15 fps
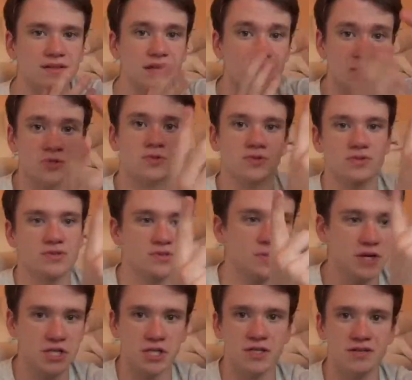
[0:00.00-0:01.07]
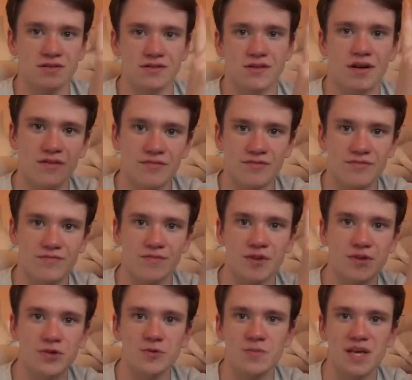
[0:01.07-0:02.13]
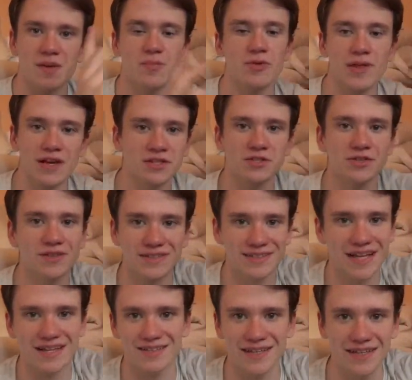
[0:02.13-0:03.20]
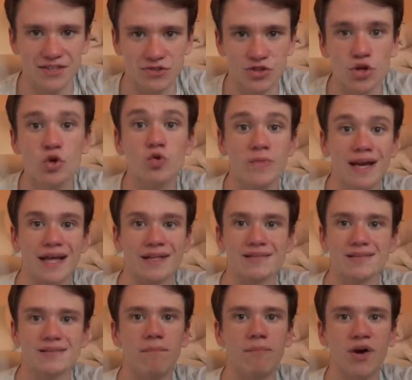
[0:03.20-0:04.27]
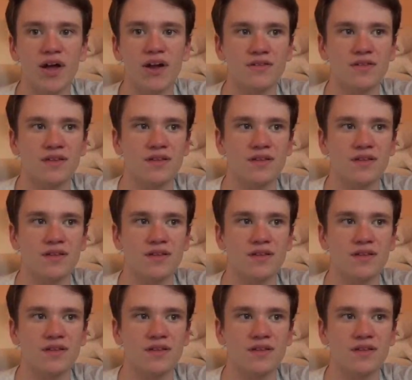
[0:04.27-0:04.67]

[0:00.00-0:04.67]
the actual switching of the two people actually only takes like 2 minutes. But